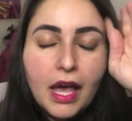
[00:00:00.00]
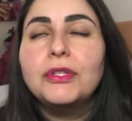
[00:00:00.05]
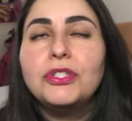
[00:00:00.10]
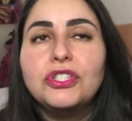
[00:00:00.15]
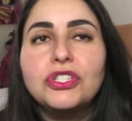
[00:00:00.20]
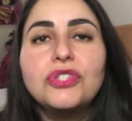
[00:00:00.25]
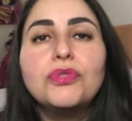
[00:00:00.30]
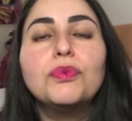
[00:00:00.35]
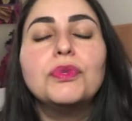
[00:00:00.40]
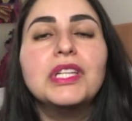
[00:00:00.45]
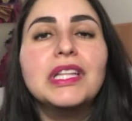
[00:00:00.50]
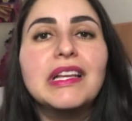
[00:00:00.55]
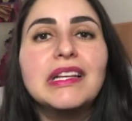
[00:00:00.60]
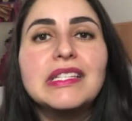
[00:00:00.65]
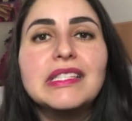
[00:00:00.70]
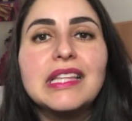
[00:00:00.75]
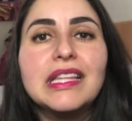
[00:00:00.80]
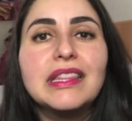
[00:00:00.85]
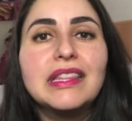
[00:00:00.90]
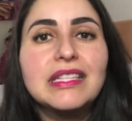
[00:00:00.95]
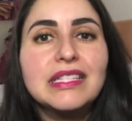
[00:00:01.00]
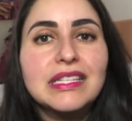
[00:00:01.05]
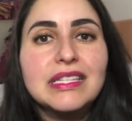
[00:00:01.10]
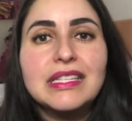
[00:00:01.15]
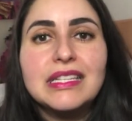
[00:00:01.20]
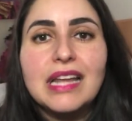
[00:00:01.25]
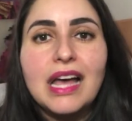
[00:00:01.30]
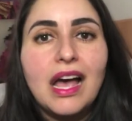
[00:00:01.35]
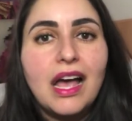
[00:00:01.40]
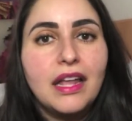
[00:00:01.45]
Just realize that this is
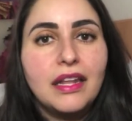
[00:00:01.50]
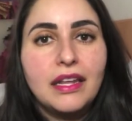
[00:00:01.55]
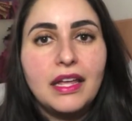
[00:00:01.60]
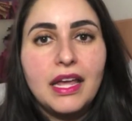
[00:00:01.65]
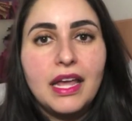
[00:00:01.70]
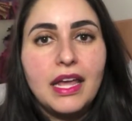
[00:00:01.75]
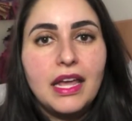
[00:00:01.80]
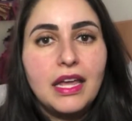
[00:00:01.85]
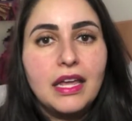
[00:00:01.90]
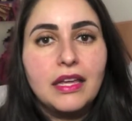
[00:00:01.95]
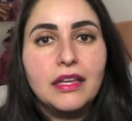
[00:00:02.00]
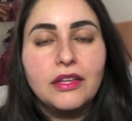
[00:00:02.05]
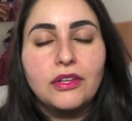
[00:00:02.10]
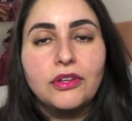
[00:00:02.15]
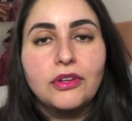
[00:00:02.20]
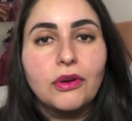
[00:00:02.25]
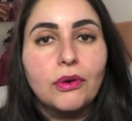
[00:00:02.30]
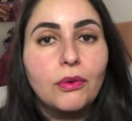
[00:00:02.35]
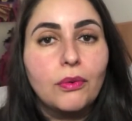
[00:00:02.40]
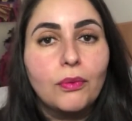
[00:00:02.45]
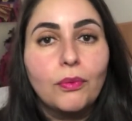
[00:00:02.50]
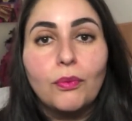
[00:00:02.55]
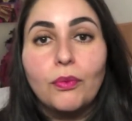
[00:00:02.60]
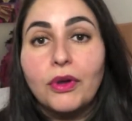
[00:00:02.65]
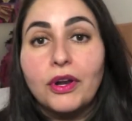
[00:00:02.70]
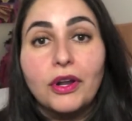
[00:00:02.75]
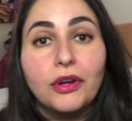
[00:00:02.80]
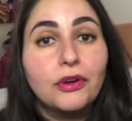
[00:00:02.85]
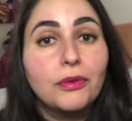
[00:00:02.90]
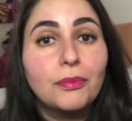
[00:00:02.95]
not a, you know,
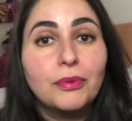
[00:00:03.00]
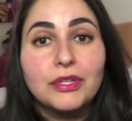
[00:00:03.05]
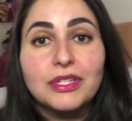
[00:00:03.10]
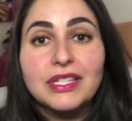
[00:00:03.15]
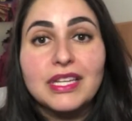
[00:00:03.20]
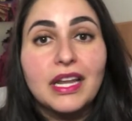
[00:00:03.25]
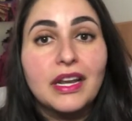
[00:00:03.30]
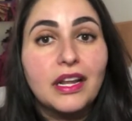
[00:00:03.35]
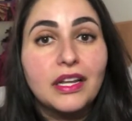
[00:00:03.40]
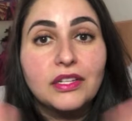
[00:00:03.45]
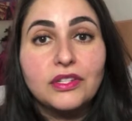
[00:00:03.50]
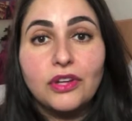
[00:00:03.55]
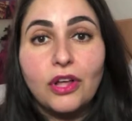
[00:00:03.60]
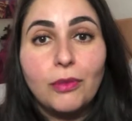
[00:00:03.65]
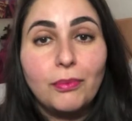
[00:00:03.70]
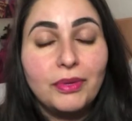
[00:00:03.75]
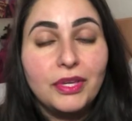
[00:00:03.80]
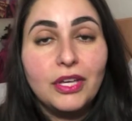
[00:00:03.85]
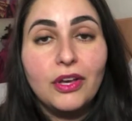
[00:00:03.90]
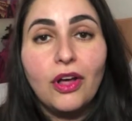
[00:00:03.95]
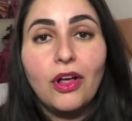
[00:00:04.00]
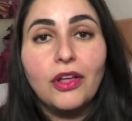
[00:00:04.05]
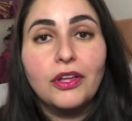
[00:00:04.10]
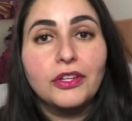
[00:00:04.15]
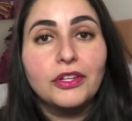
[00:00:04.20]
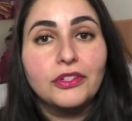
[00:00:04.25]
100% end all be all.